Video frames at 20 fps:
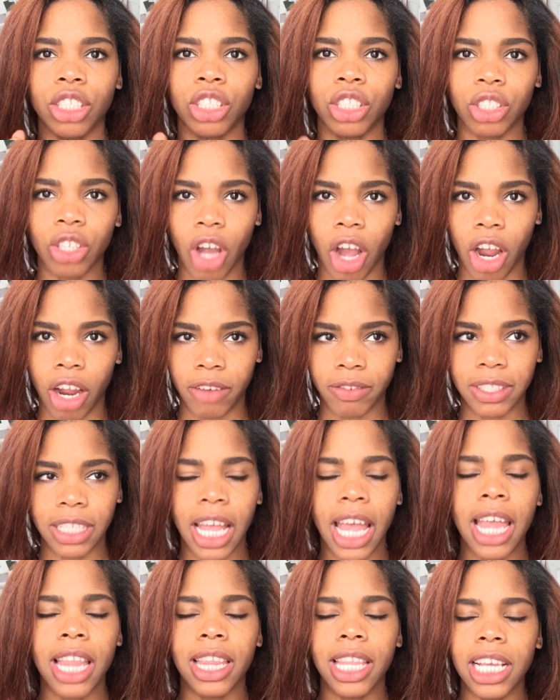scarves.
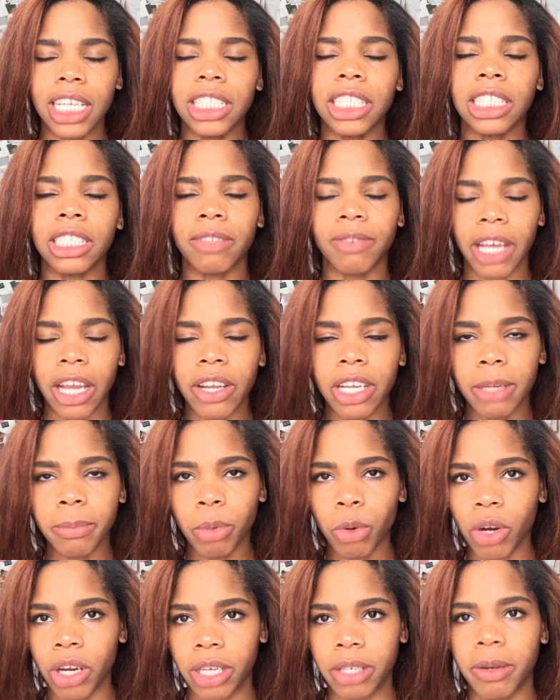This is very
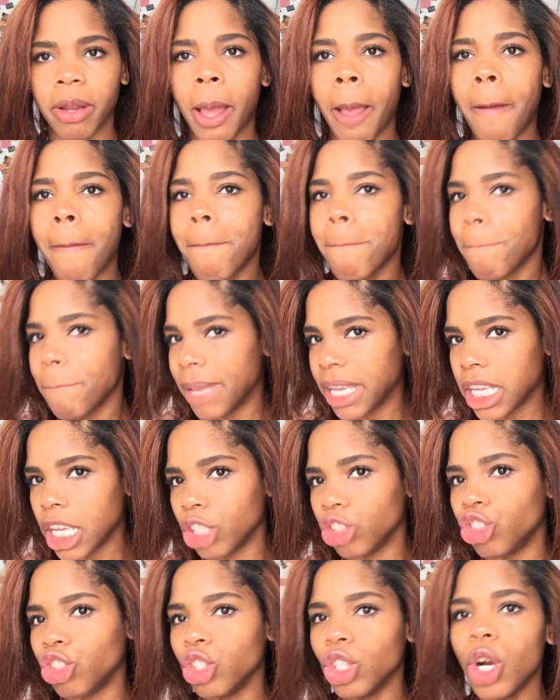important
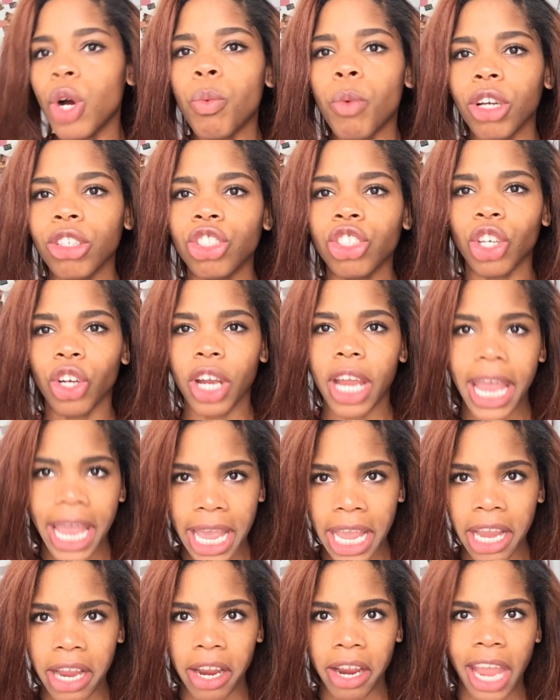because you don't want your
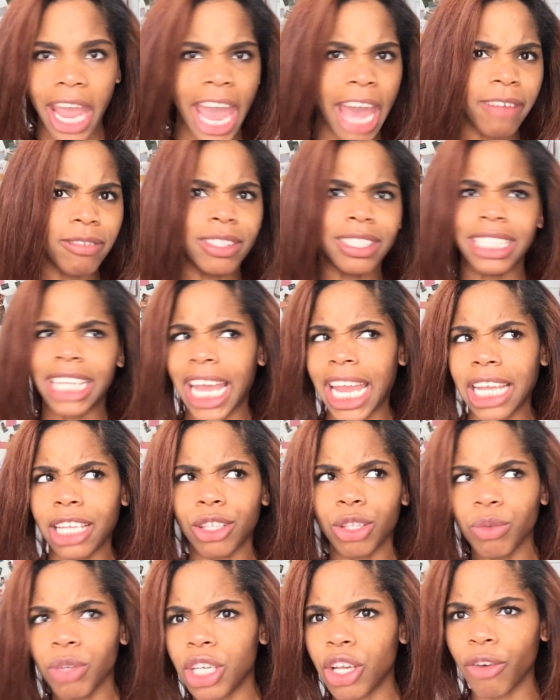hair after day
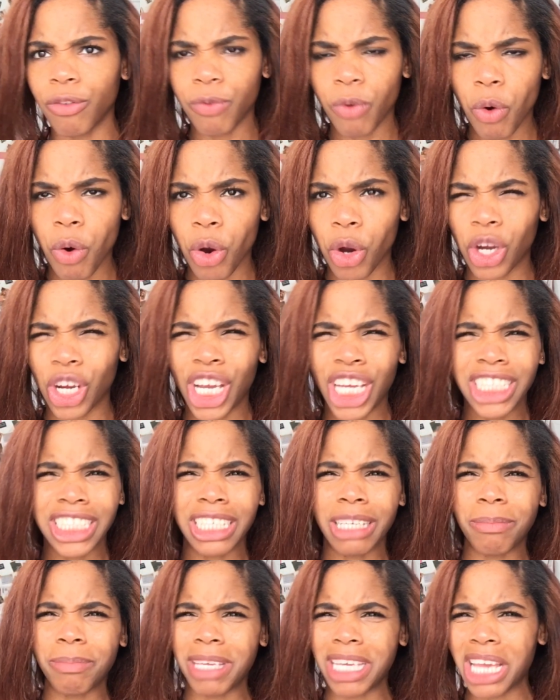3 or 4 to
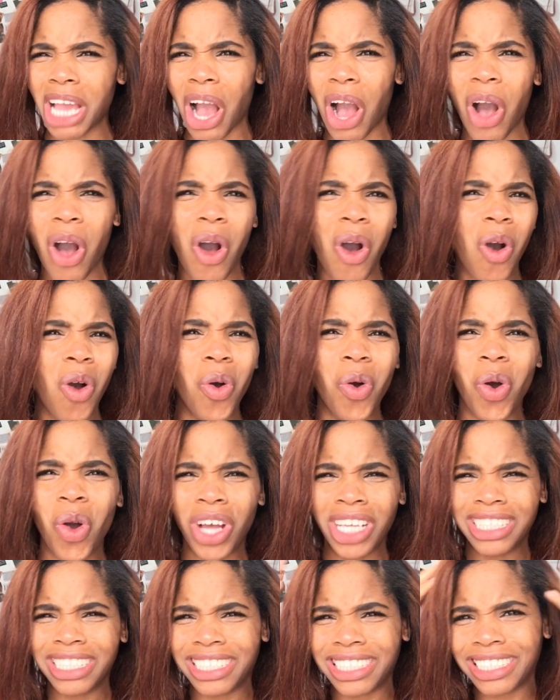be all
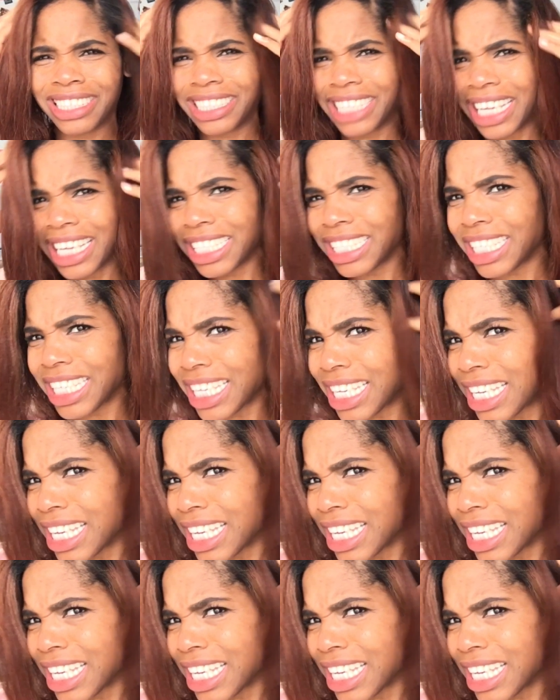sticky,